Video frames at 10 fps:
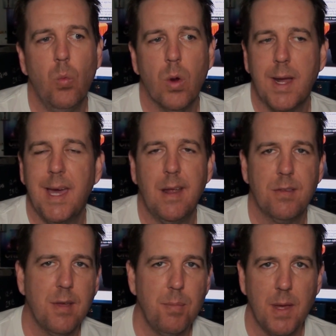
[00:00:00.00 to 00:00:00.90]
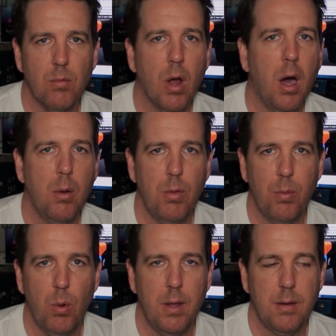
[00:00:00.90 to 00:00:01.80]
we're getting something wrong
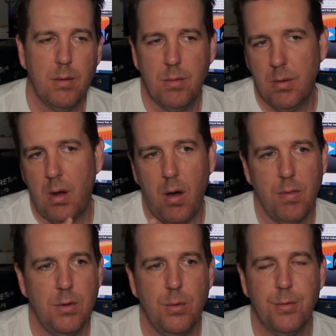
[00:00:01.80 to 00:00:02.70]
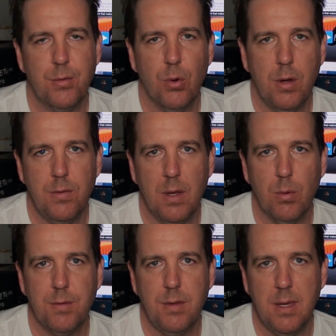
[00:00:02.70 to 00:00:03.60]
with what all the news stories that
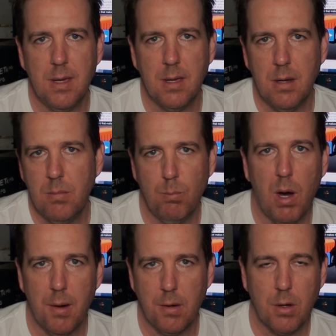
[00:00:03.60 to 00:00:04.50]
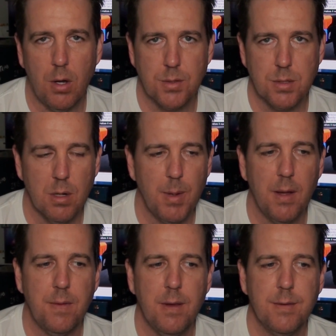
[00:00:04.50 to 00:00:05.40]
we're seeing in modern culture
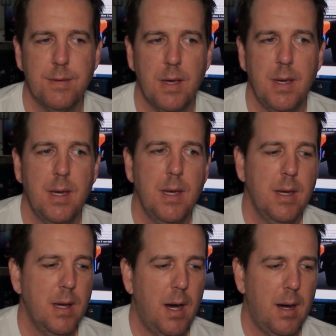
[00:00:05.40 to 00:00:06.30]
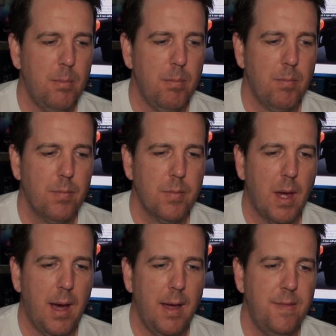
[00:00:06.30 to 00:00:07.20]
about this. Um,
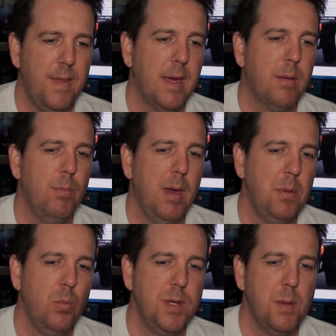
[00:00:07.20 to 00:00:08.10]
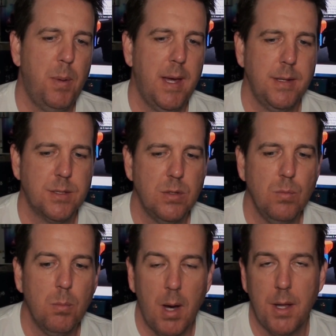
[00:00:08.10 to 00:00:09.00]
I think maybe we depend too
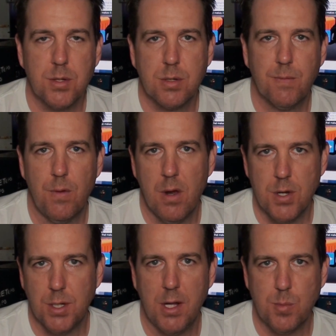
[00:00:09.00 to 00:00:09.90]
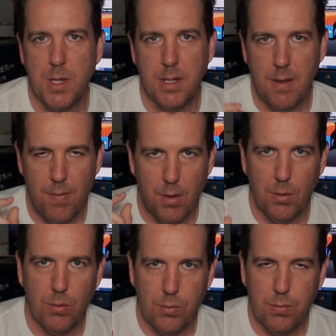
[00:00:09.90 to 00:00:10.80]
much for their judgment in
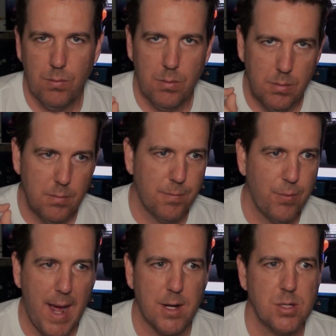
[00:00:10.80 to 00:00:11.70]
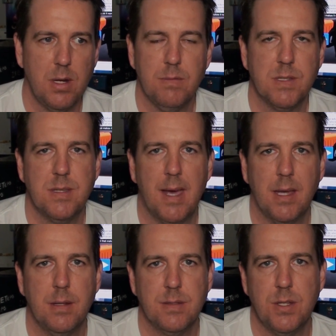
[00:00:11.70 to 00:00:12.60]
those fraction of a
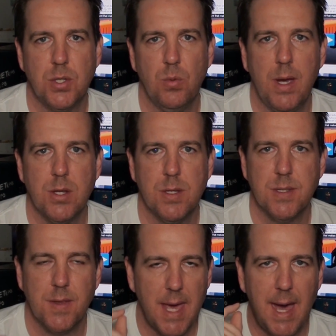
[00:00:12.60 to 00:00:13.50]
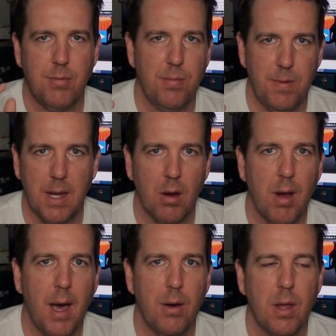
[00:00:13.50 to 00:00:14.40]
second situations that they have to
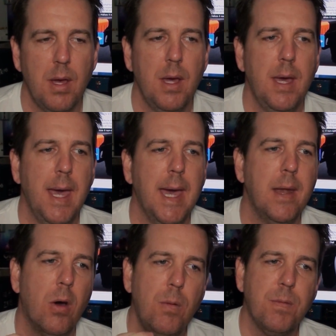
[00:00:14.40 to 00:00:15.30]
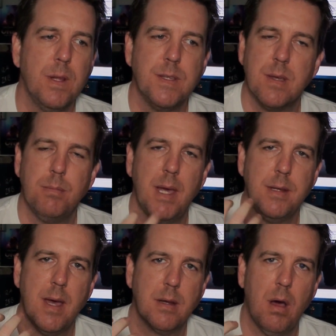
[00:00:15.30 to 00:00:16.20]
figure out and hopefully
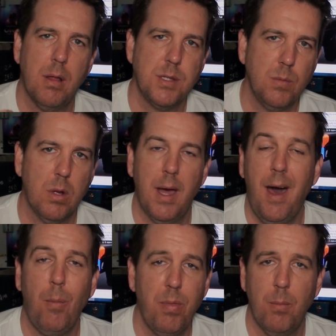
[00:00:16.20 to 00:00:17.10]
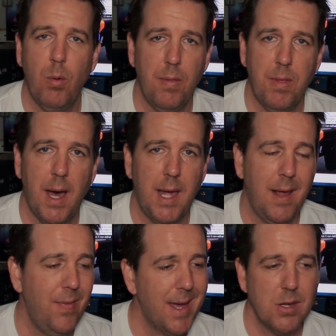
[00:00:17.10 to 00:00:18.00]
someday technology will help them with that
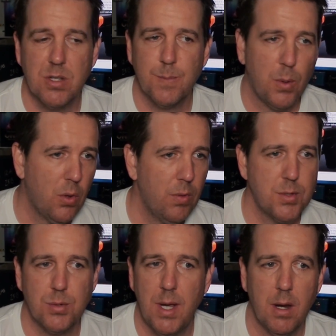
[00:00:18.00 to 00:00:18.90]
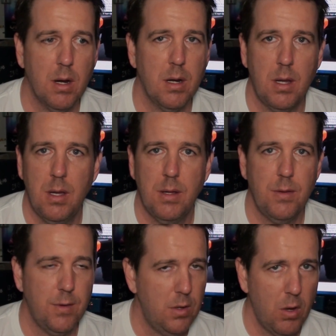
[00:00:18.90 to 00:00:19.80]
and they can just pull the trigger
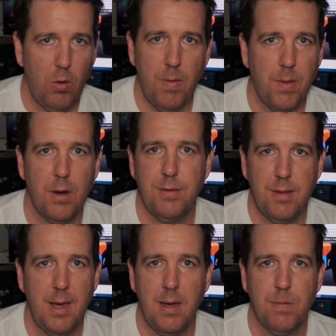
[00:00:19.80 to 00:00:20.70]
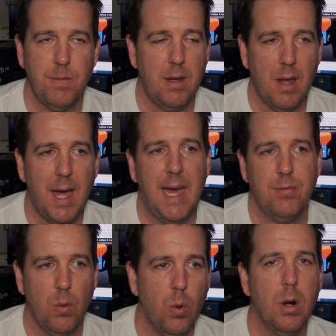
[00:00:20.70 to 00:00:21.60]
to know that they're safe and not
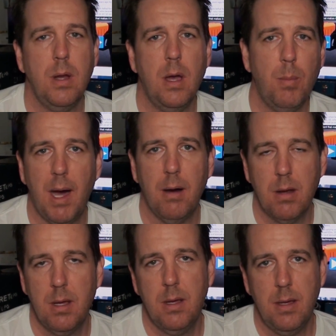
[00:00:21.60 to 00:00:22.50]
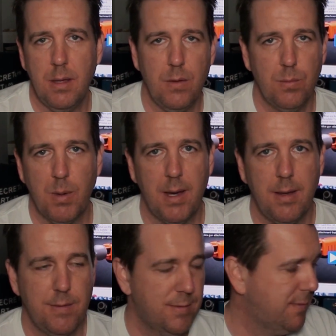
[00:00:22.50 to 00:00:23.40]
have to worry about is
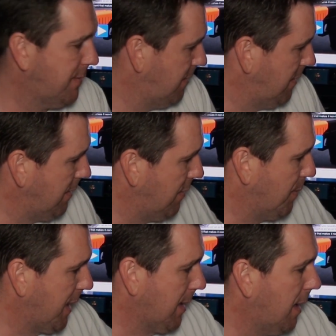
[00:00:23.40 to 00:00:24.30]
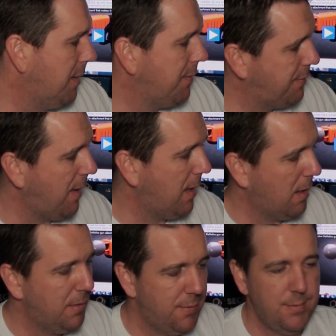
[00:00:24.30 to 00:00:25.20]
my is my gun set
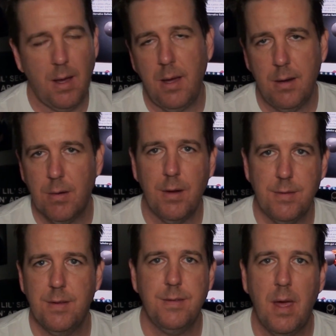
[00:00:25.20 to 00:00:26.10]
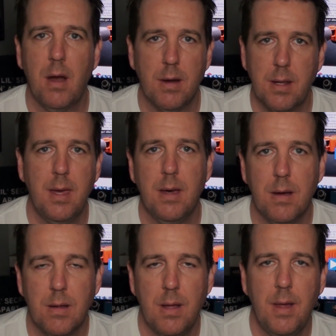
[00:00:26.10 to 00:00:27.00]
on stun or is it set on
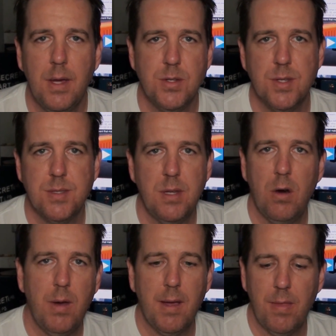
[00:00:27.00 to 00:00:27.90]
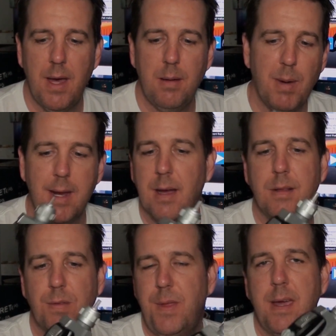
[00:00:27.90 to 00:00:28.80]
kill? Just knowing that my
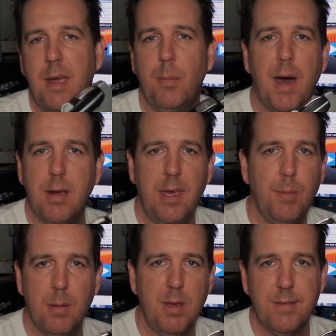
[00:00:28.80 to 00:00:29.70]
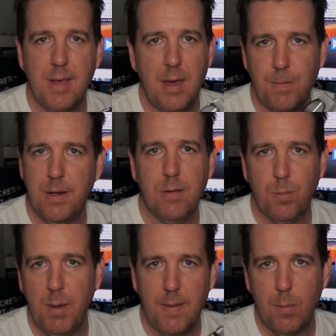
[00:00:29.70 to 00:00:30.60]
gun's thinking about keeping me safe and
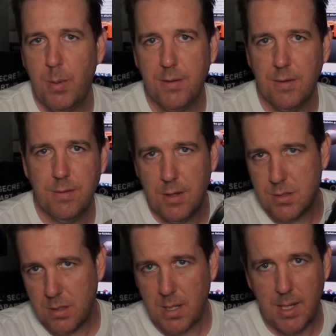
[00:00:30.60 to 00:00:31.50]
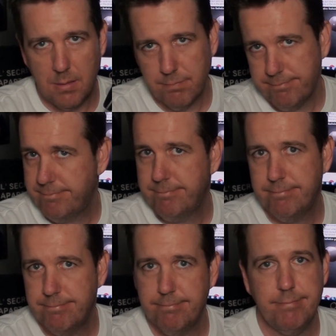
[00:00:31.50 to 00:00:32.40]
it's made the best decision and
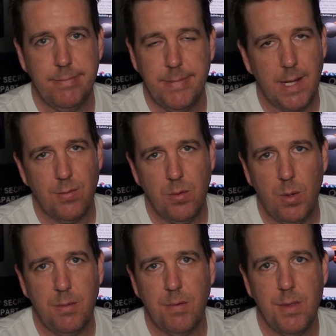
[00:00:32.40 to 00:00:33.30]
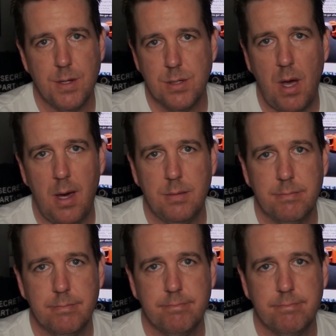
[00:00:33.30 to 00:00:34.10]
that's the one for this shot.